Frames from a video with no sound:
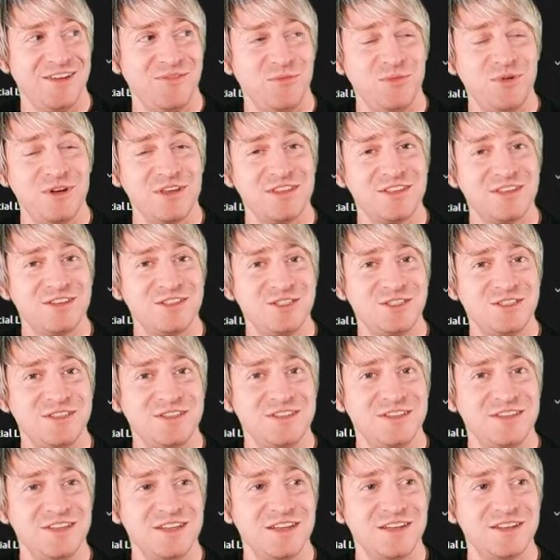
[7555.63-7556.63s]
With
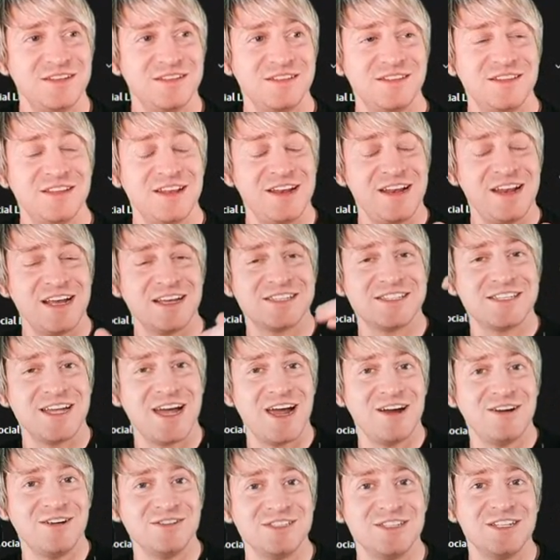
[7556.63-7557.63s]
the, the next
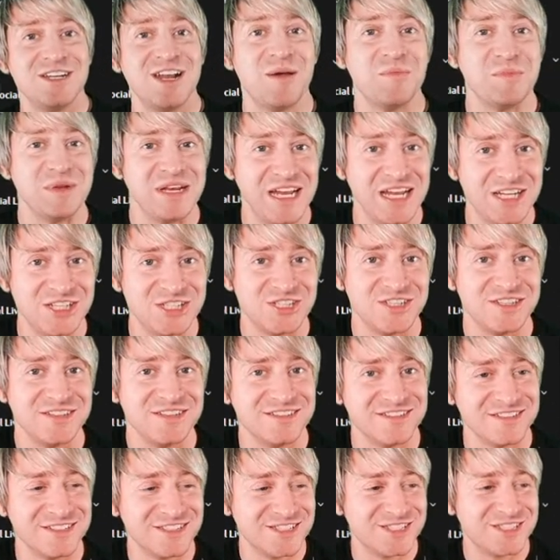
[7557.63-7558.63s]
higher
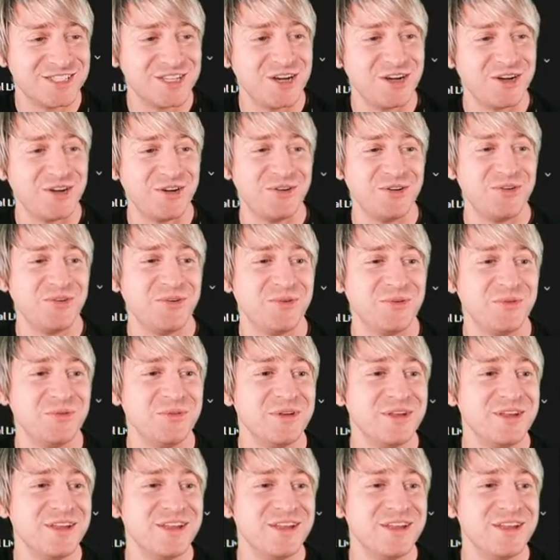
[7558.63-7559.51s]
denomination. So